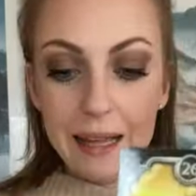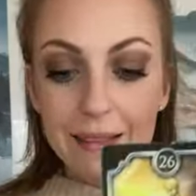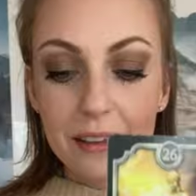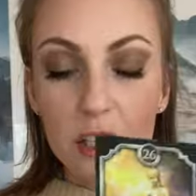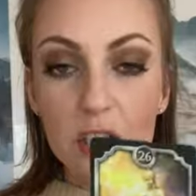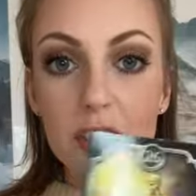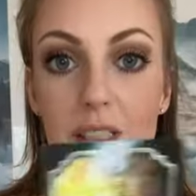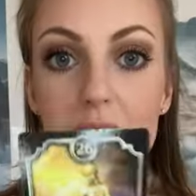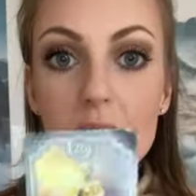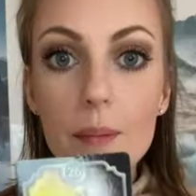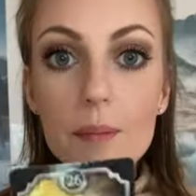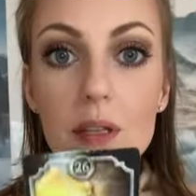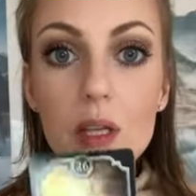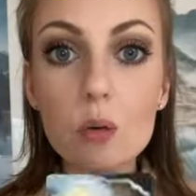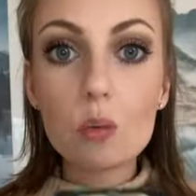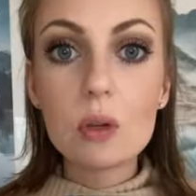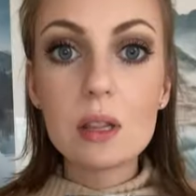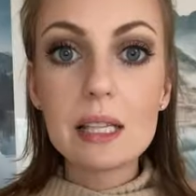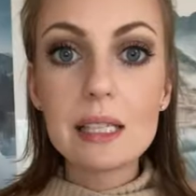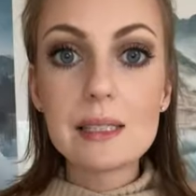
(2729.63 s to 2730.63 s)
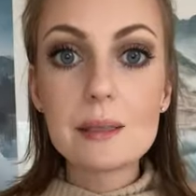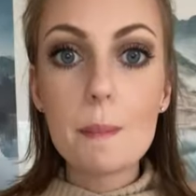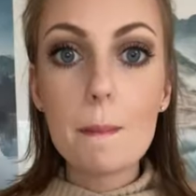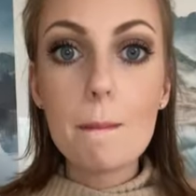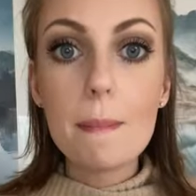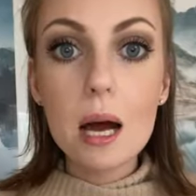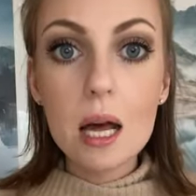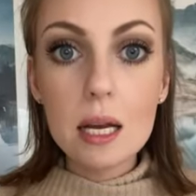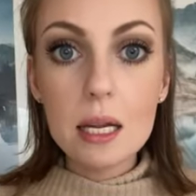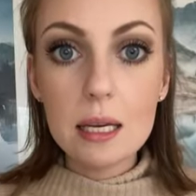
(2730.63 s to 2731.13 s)
There's something with this
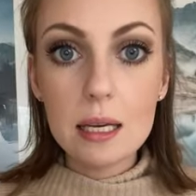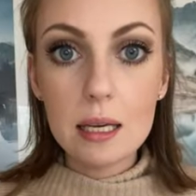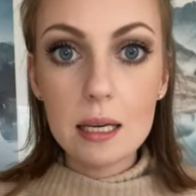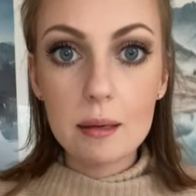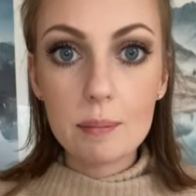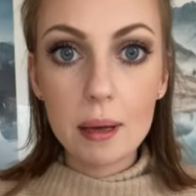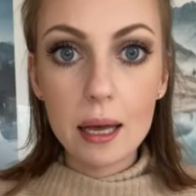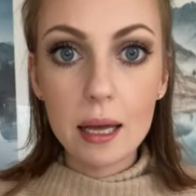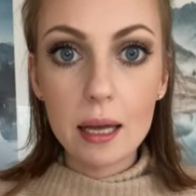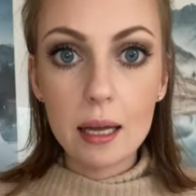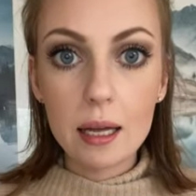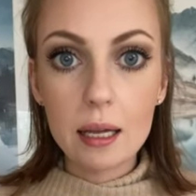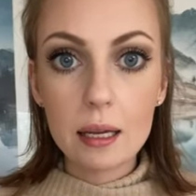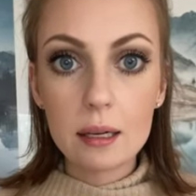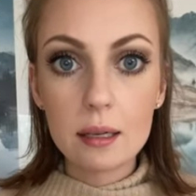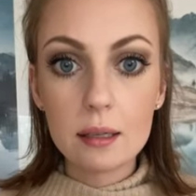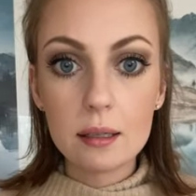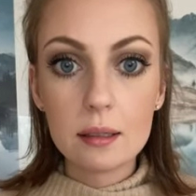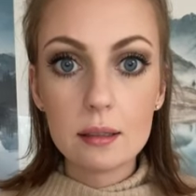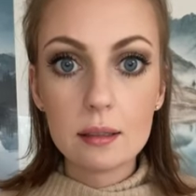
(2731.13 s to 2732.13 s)
money, man.